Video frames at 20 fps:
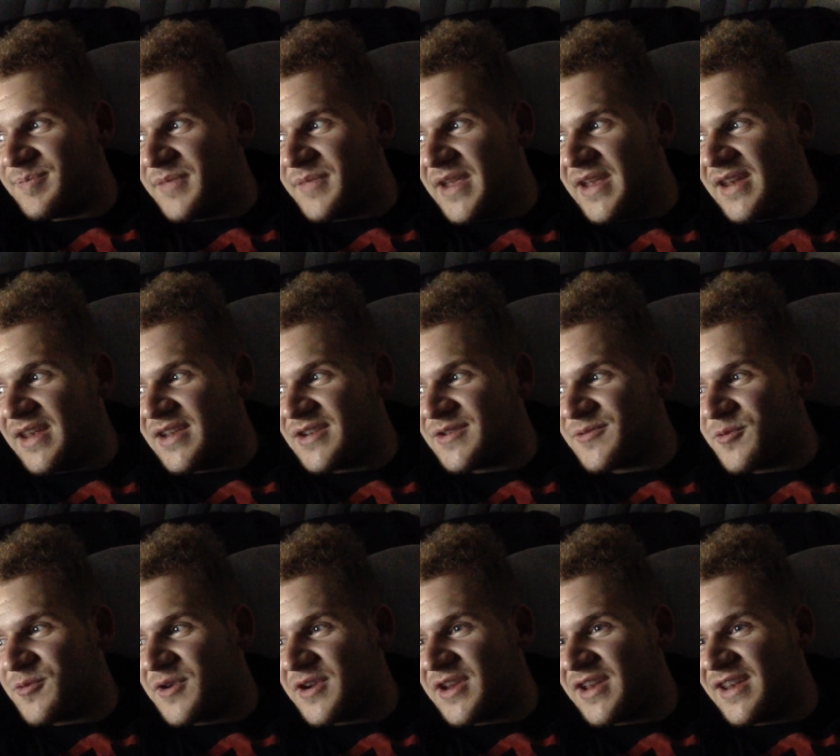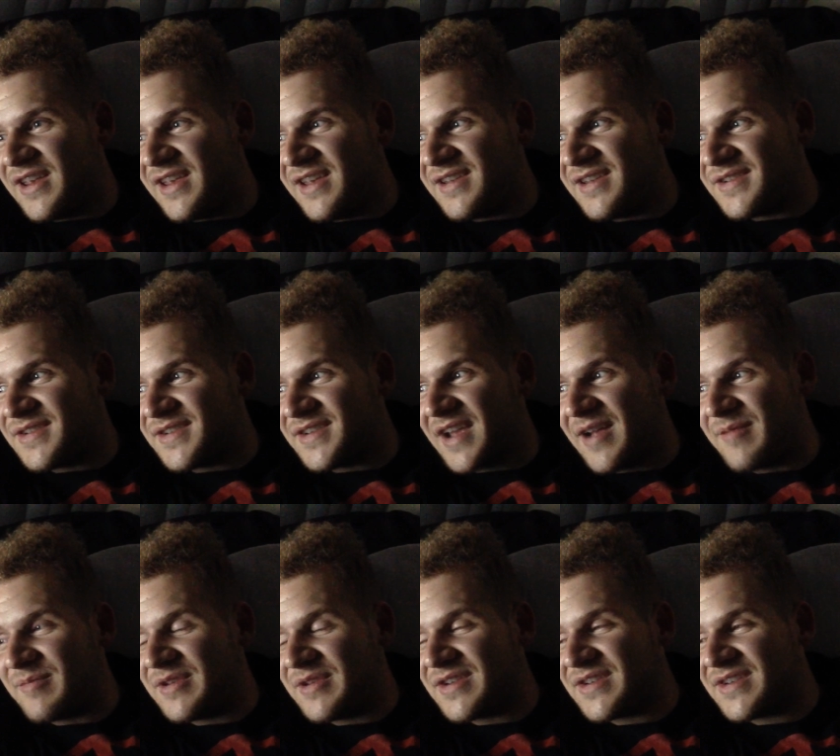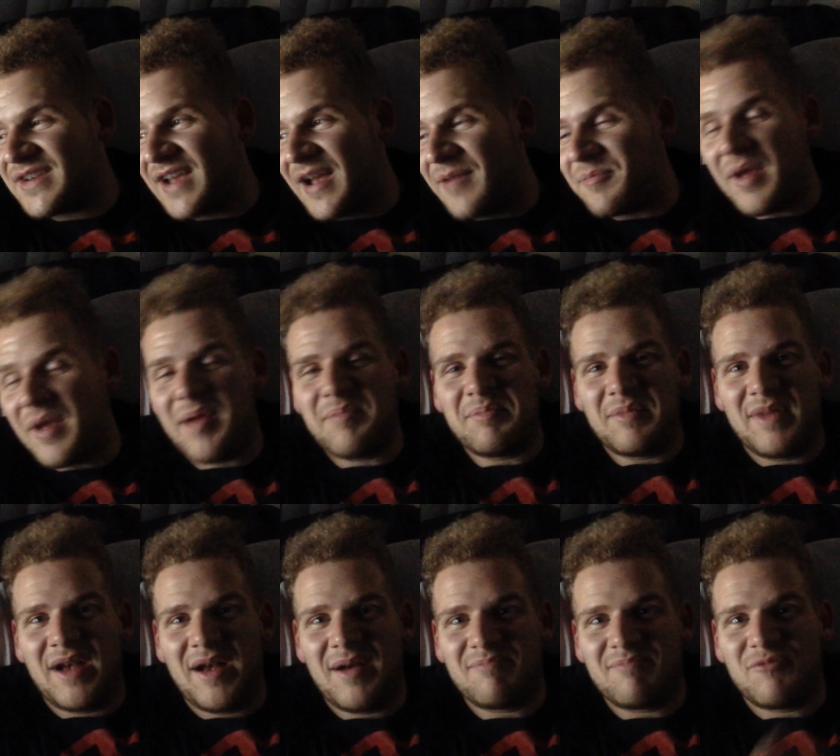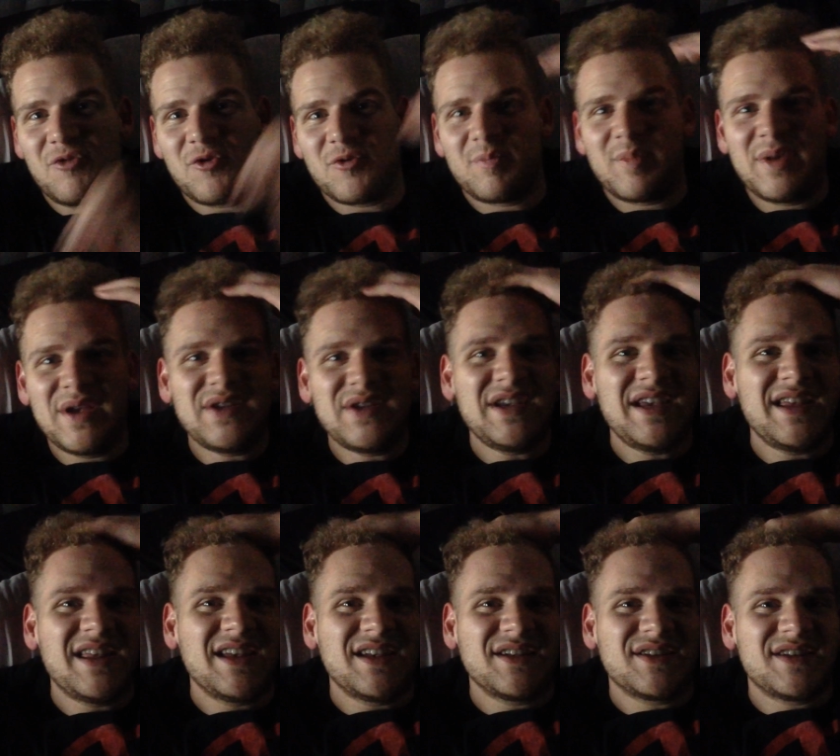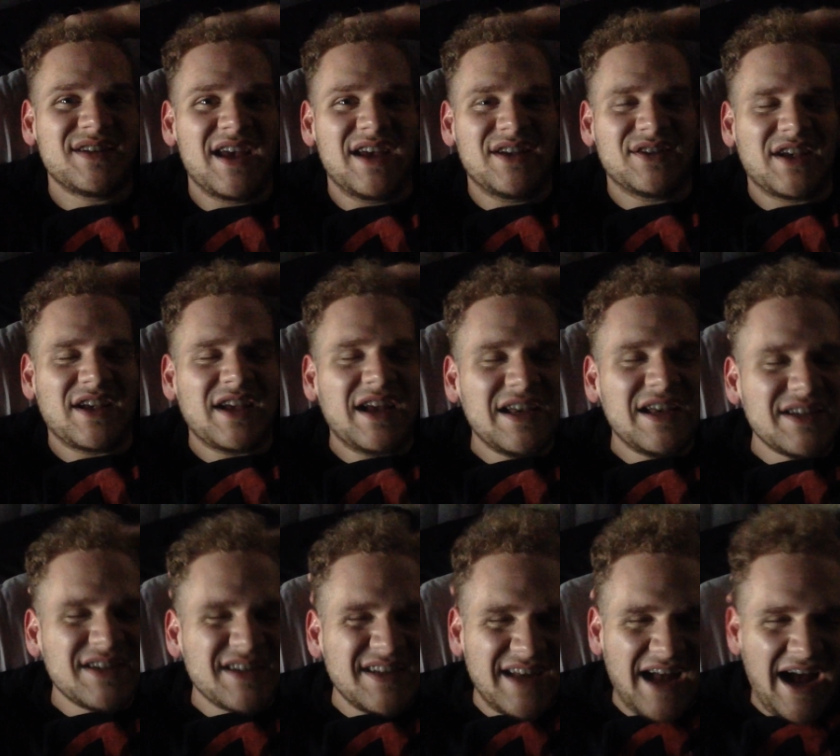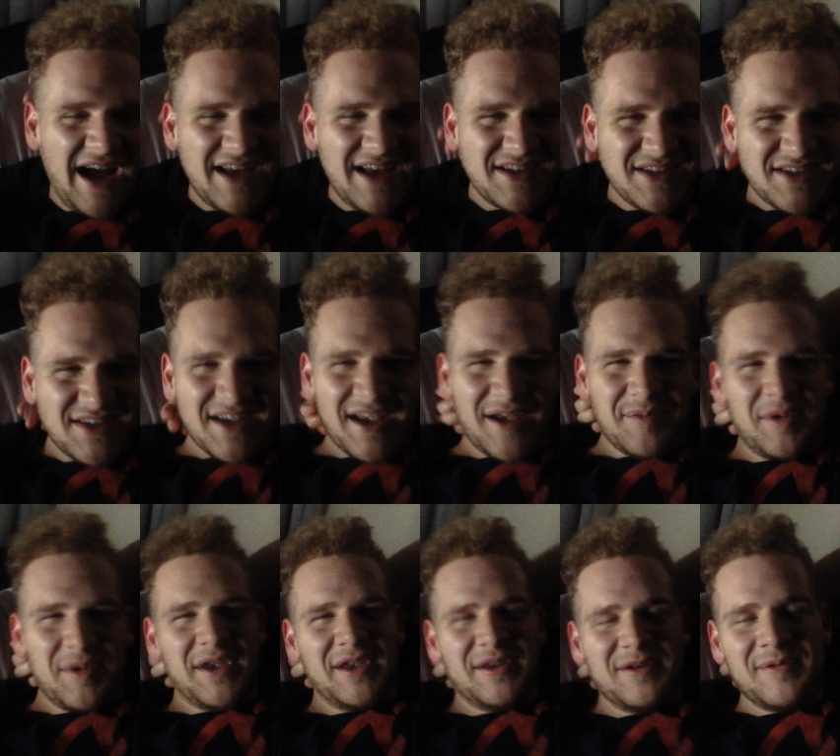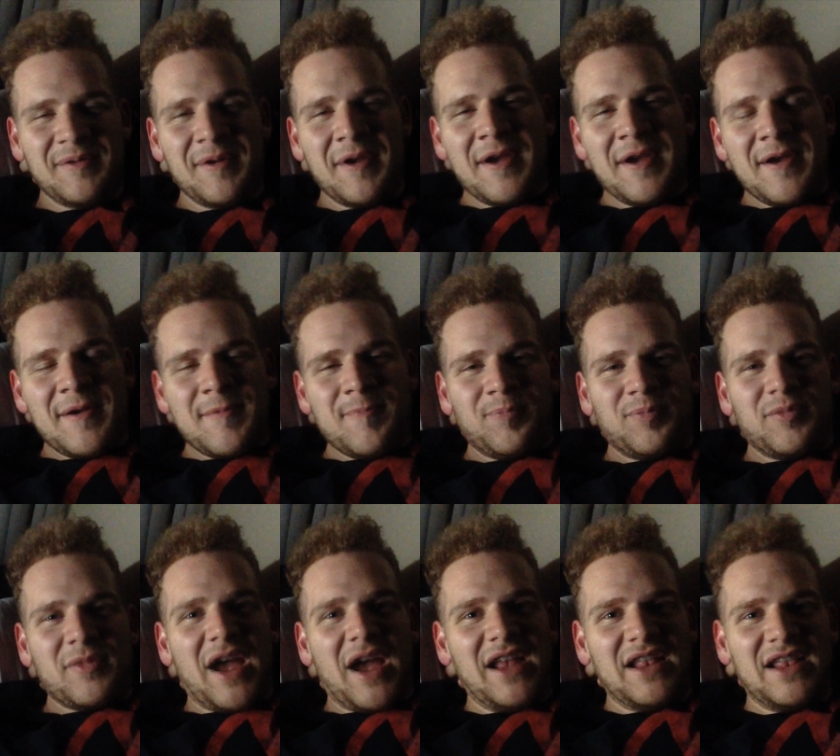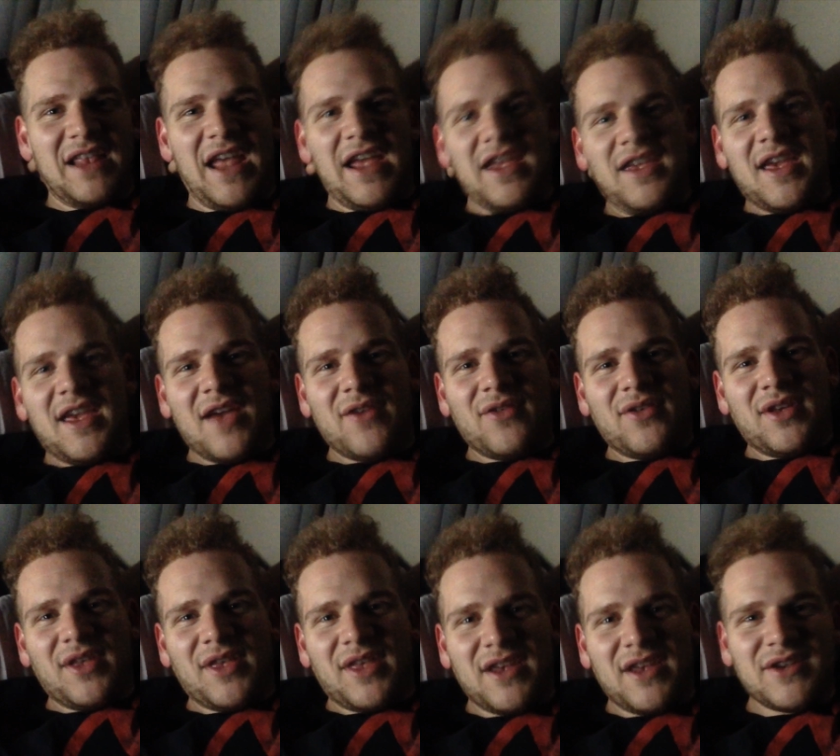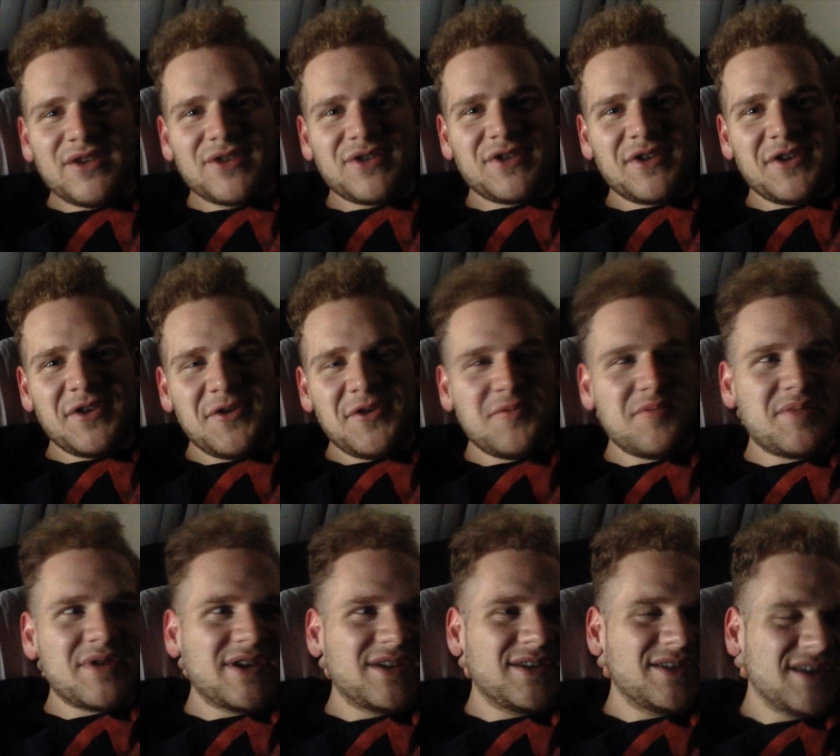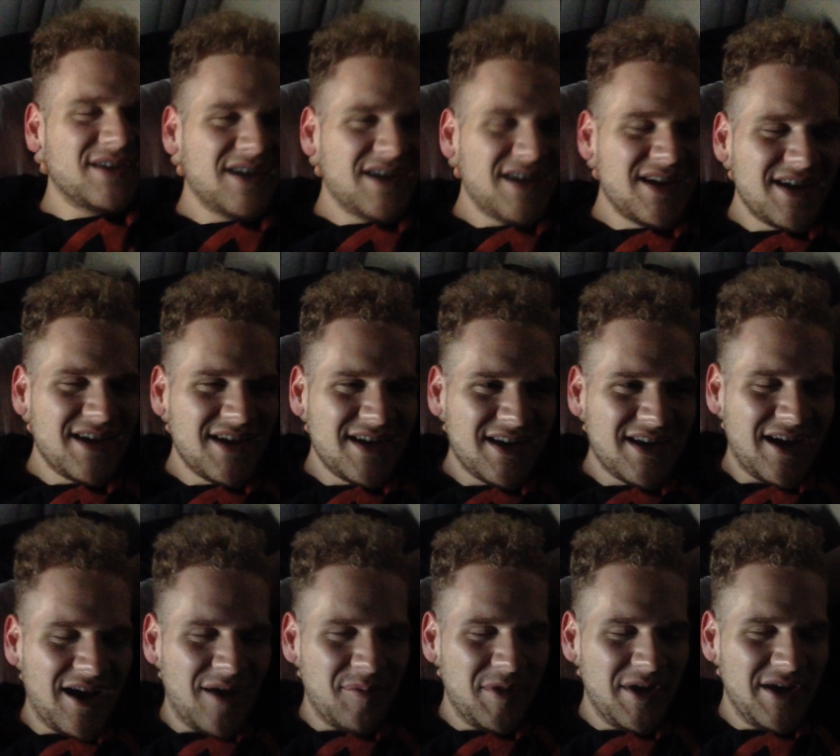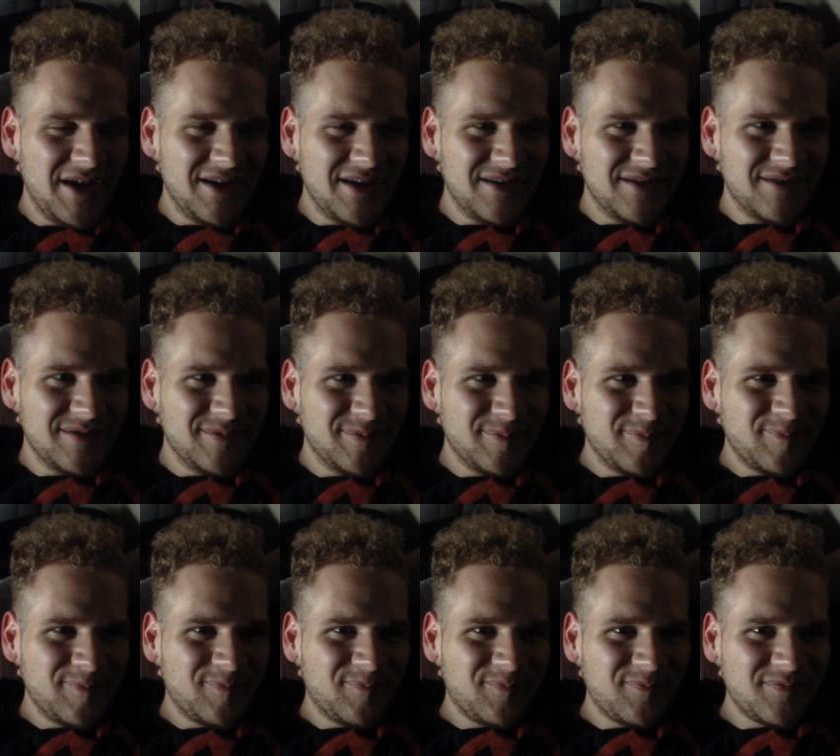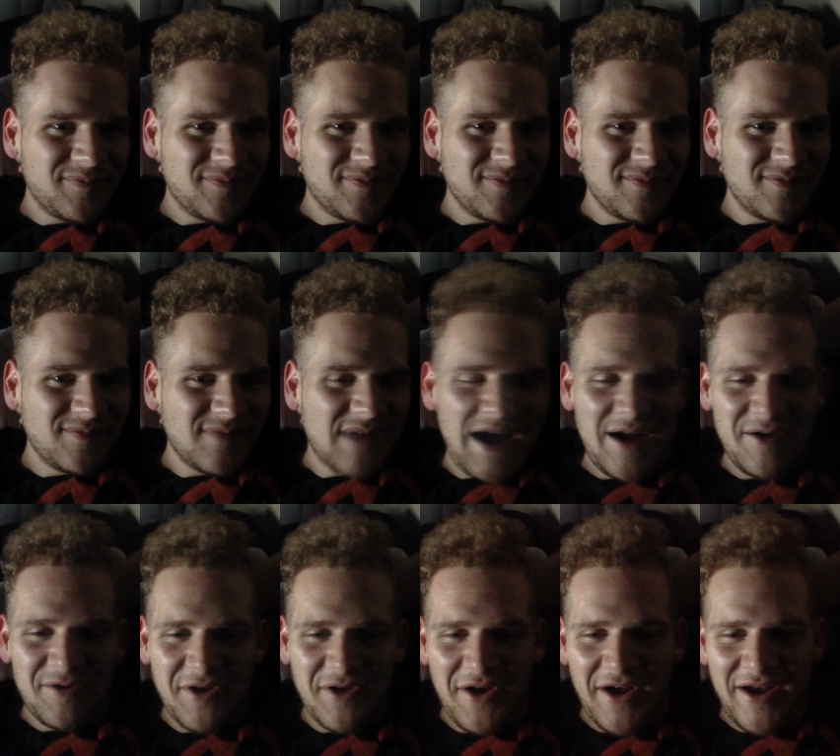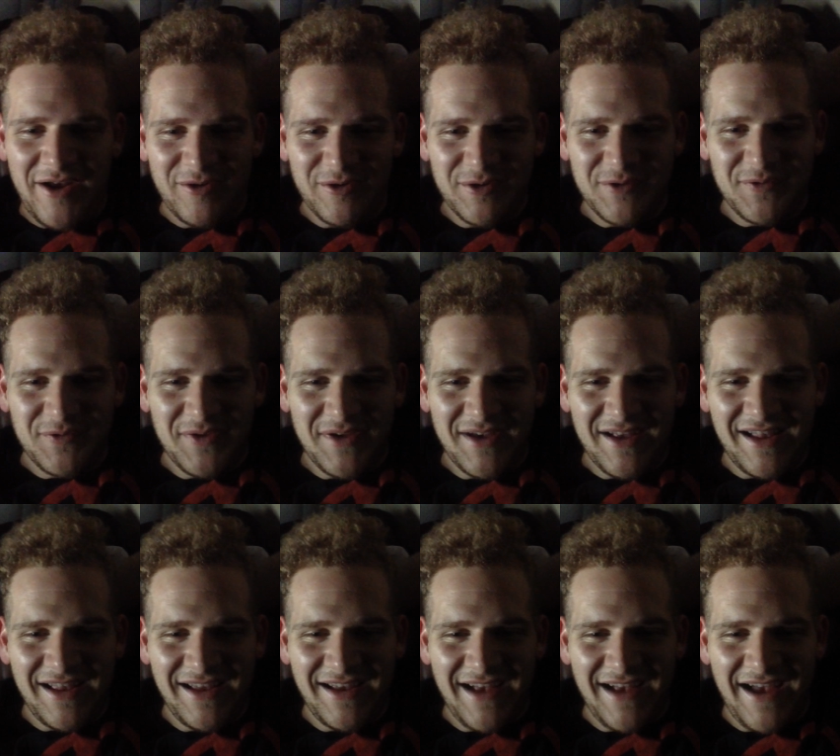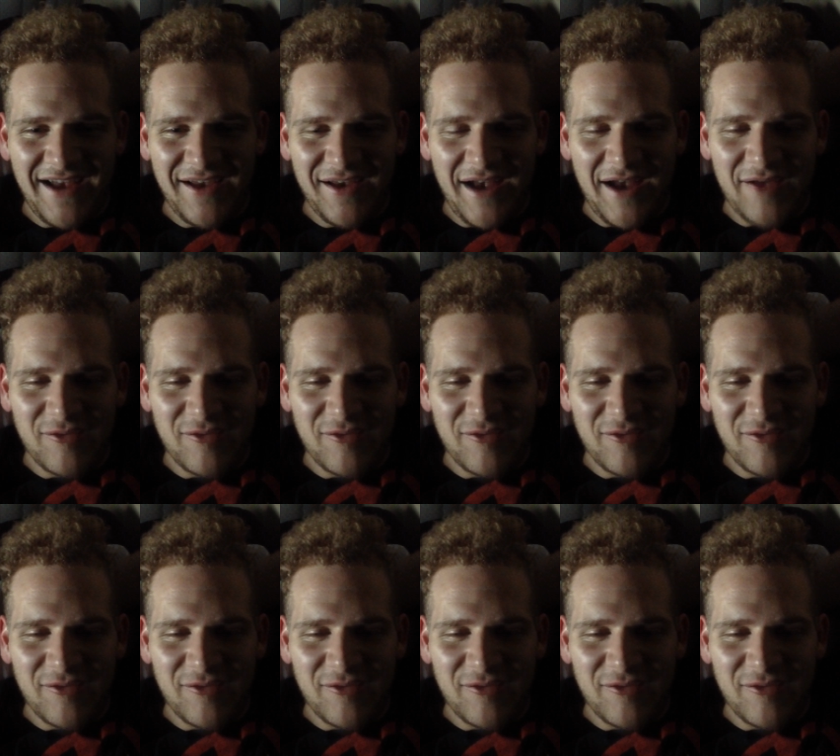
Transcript: it is what it is. I'm just I'm I'm I'm more busy these days. It's nice. I mean, I like having things to do, but I mean, I don't know. I always feel like I I